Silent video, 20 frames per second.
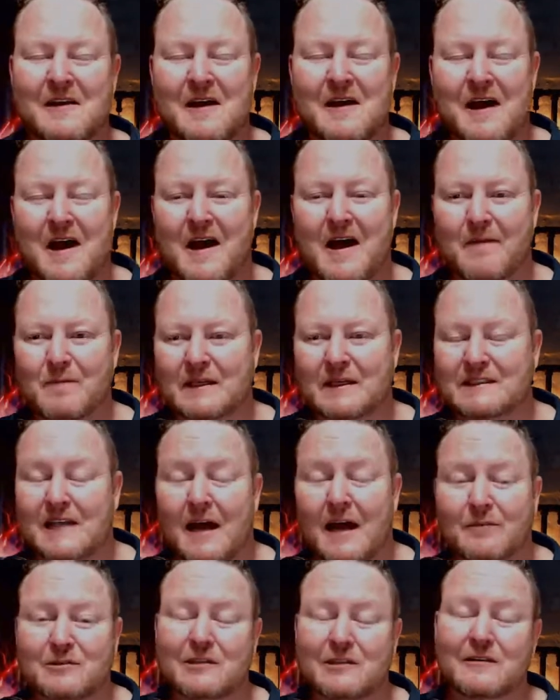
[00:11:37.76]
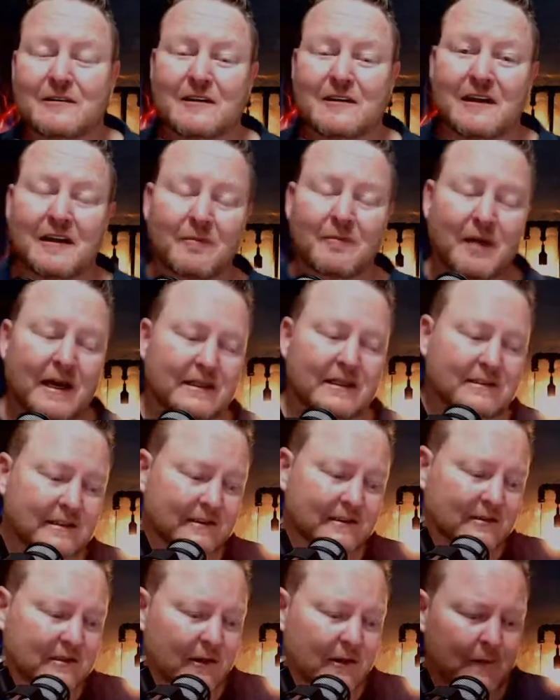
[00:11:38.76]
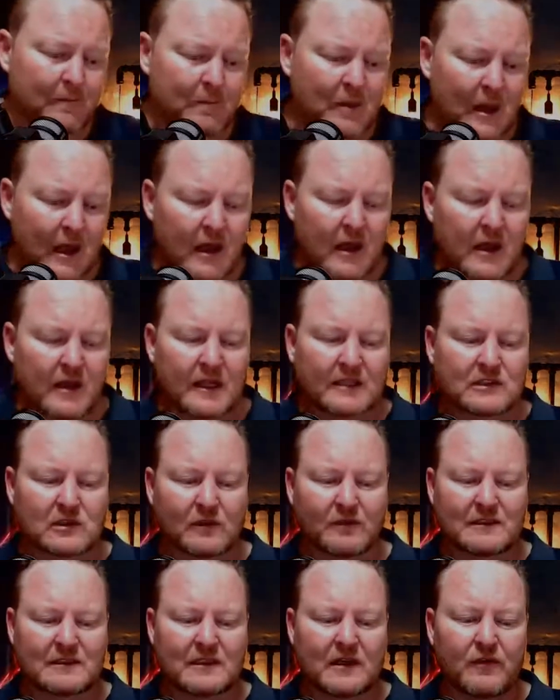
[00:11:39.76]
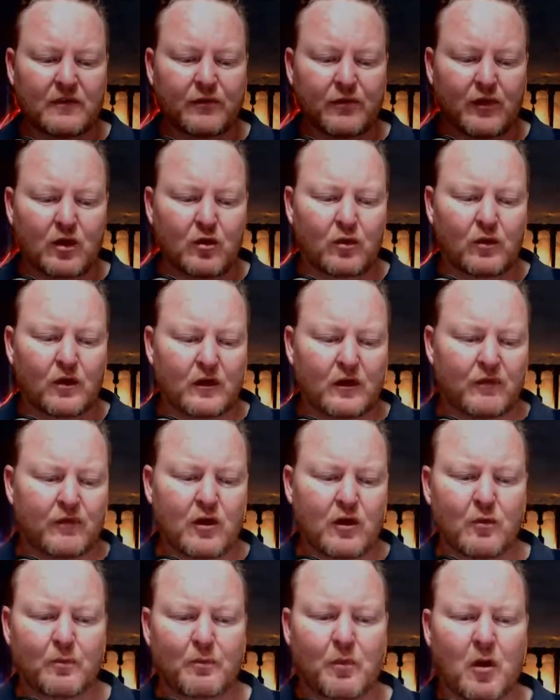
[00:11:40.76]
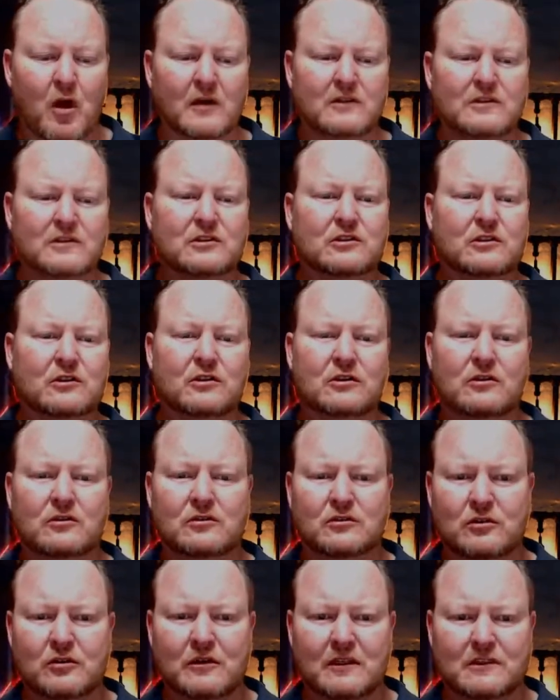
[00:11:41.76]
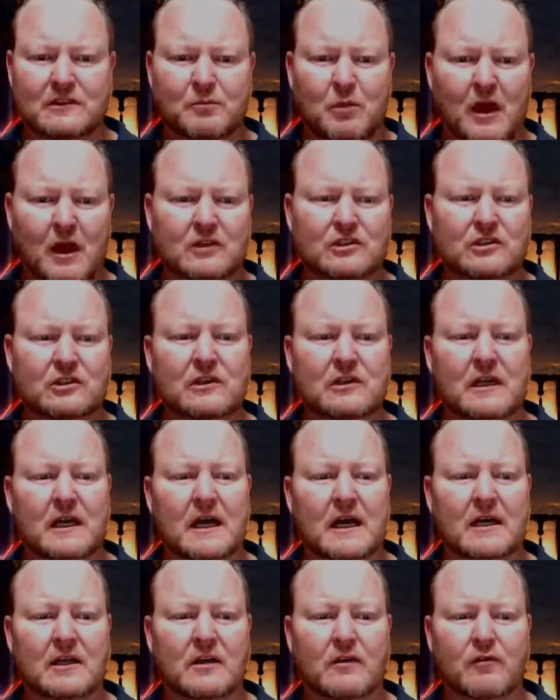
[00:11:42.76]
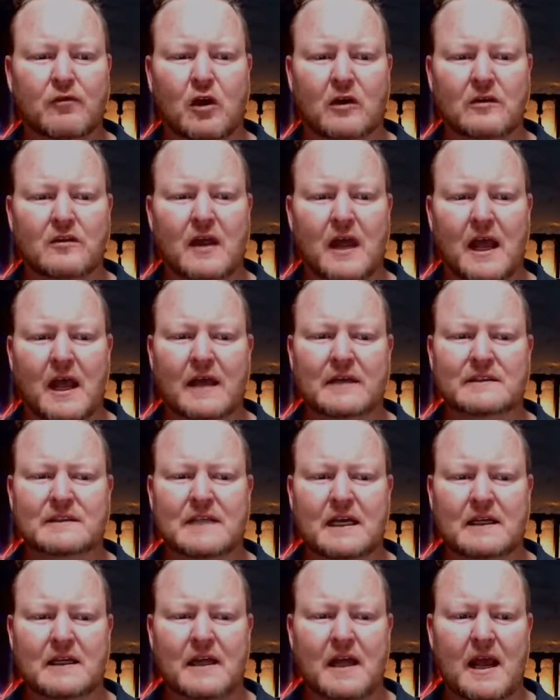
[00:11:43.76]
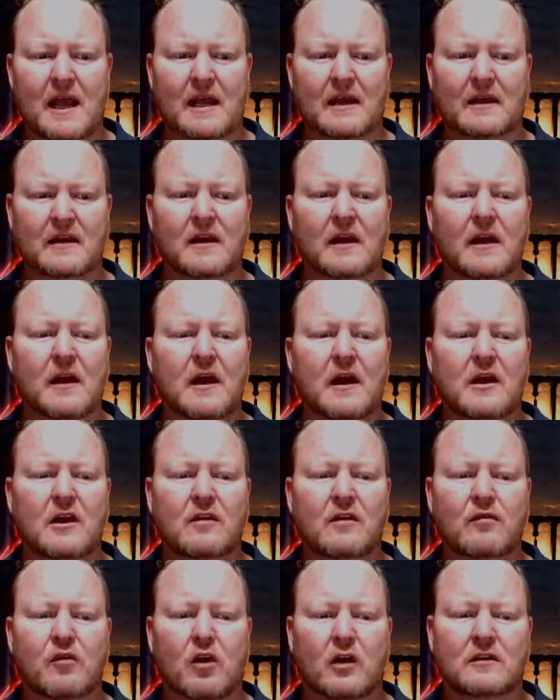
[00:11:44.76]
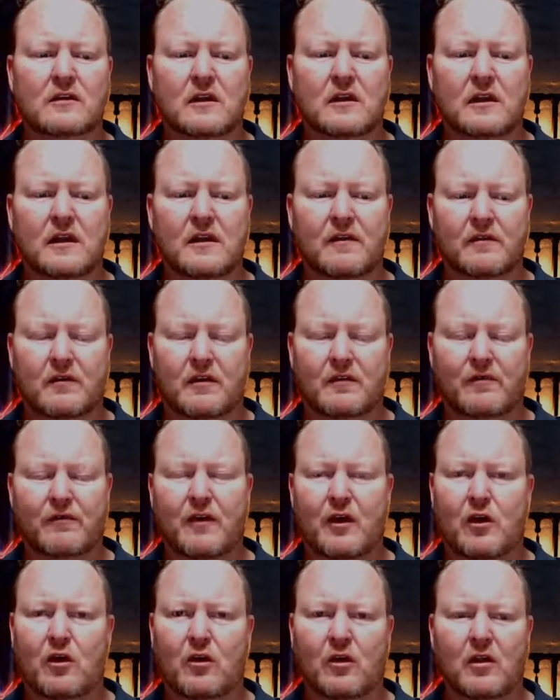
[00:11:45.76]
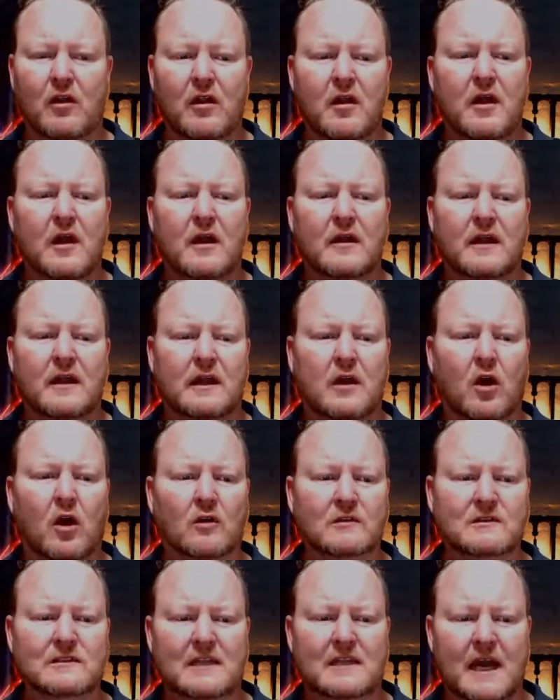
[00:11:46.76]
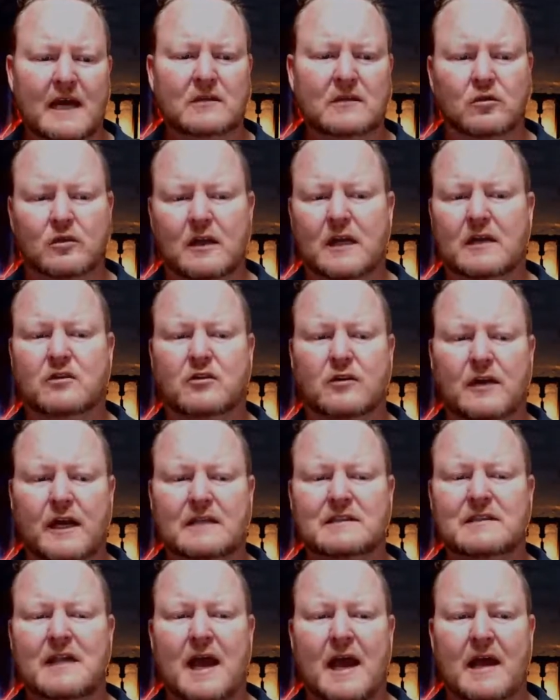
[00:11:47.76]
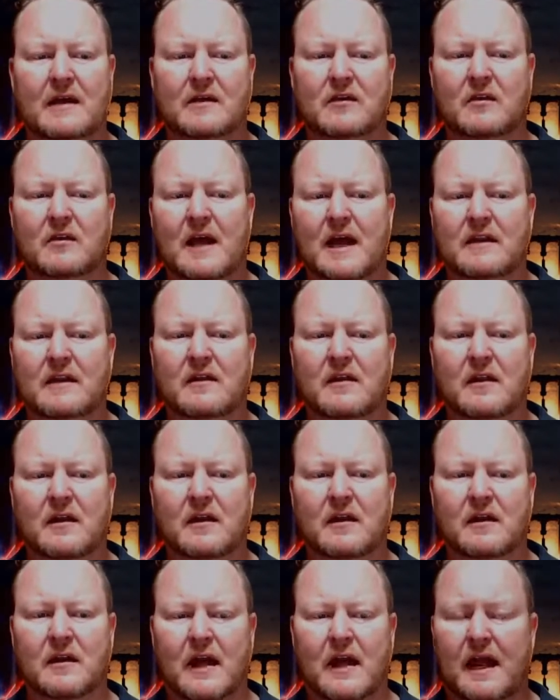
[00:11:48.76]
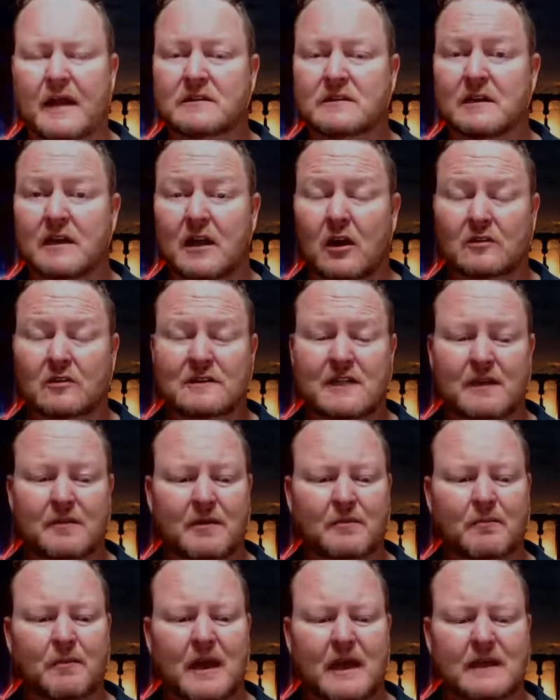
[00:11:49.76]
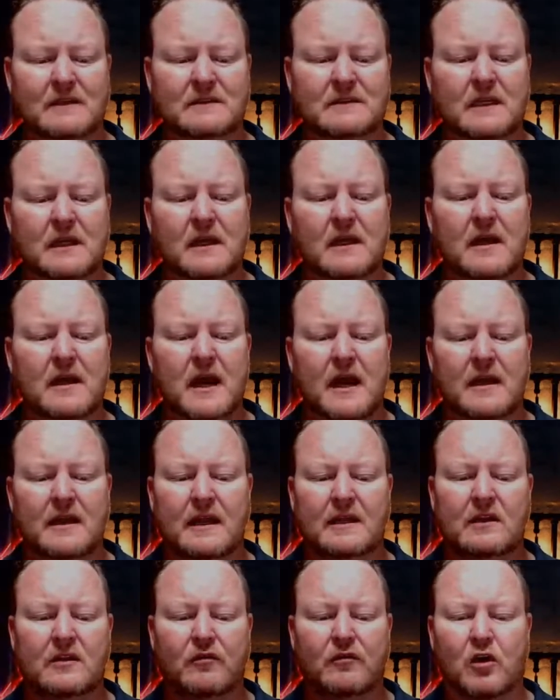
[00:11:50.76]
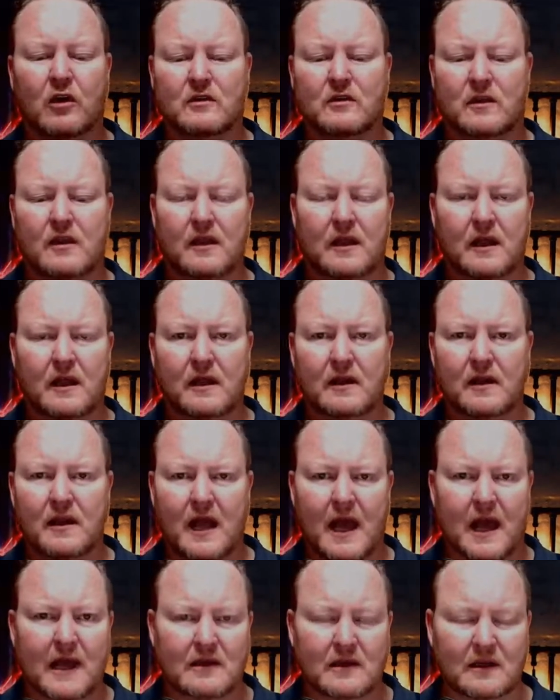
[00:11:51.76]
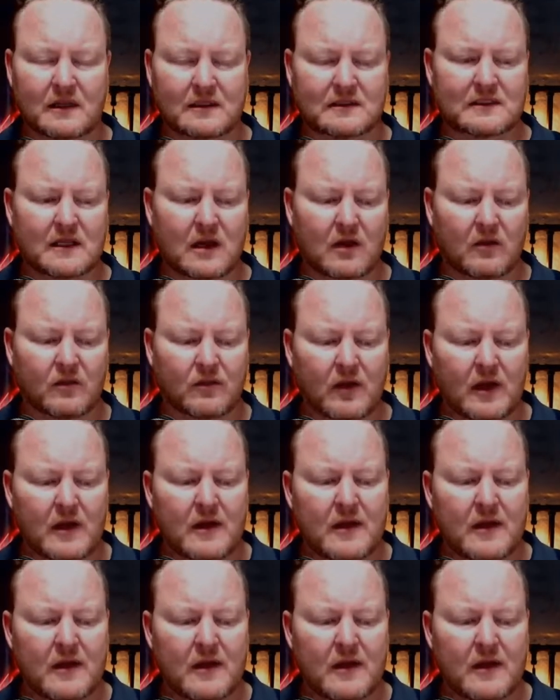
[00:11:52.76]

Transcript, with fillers: Um, it's absolutely amazing. So there's obviously a few a few parts to to this brush. Uh, you've got the hairs at the end. You've got the, the ferrule that holds that or that connects the handle and the, the hairs and holds them in place. And then you've got the the handle itself.